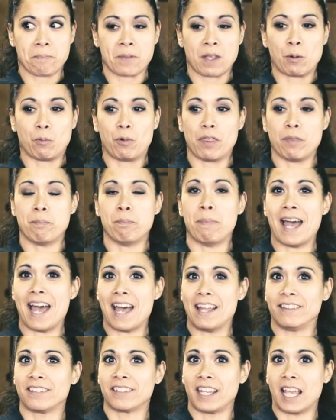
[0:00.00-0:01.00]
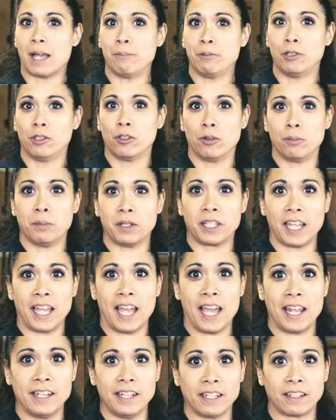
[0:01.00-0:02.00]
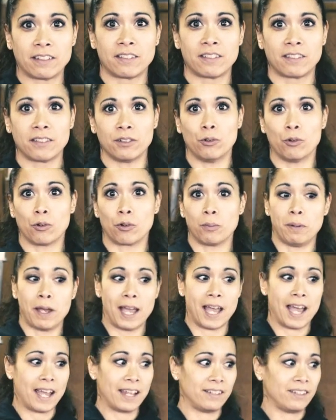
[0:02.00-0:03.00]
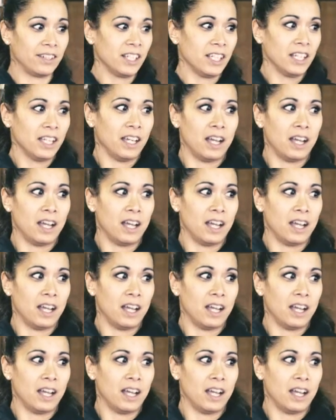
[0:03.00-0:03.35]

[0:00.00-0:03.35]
with bad scapular mechanics or bad